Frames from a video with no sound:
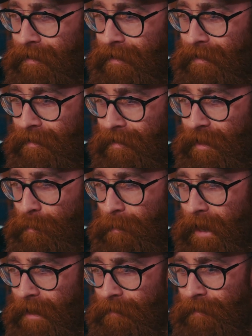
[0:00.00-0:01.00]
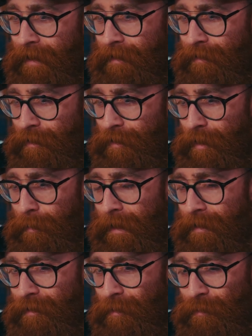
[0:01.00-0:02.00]
Like it's like you're manifesting or you're
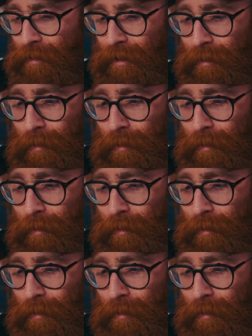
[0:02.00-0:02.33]
putting some sort